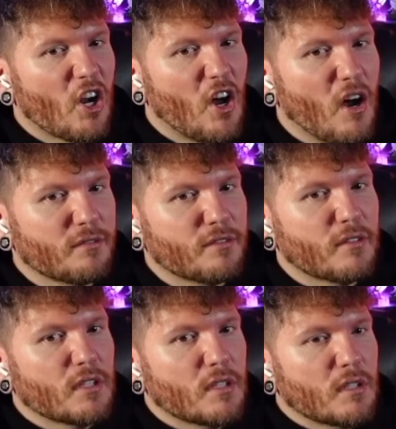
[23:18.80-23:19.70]
bought
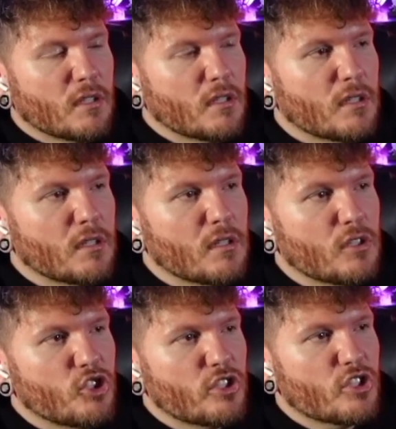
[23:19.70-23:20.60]
off.
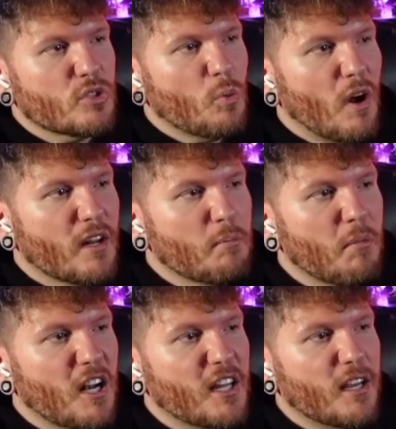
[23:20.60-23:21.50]
She just wanted
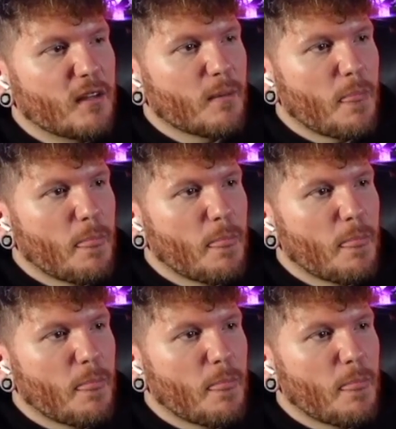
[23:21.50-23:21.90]
money.